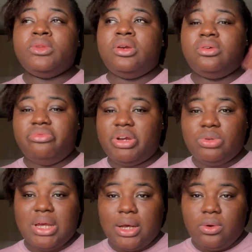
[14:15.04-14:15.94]

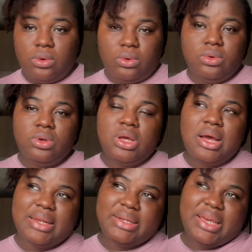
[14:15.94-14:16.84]
regular call.
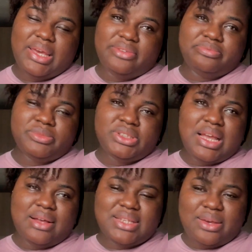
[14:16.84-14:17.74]
And then
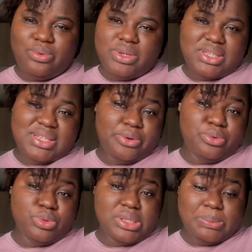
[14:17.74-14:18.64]
I was like, who is this? I don't
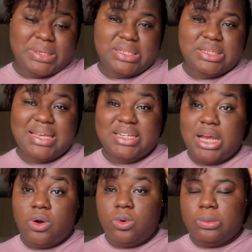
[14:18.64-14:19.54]
know who this person is. I should
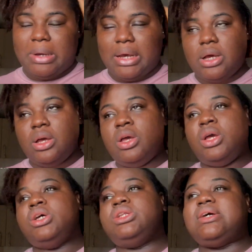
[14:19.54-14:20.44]
have called back.
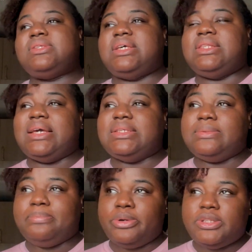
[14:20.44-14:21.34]
Now said that is the
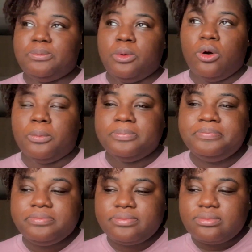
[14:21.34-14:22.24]
boy's mom.
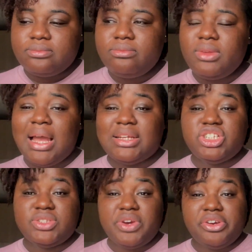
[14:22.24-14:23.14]
And
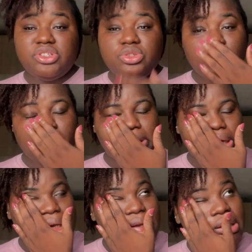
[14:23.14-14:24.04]
she's very
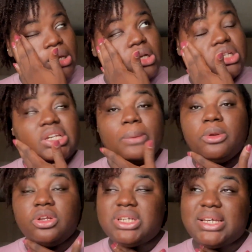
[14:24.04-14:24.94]
sorry. She
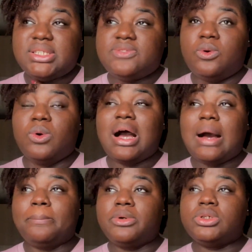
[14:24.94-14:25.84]
apologizes for what
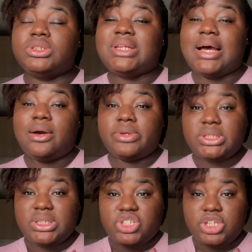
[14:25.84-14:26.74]
happened, that how is
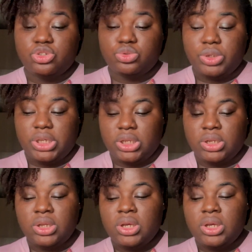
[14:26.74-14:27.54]
Tisha doing.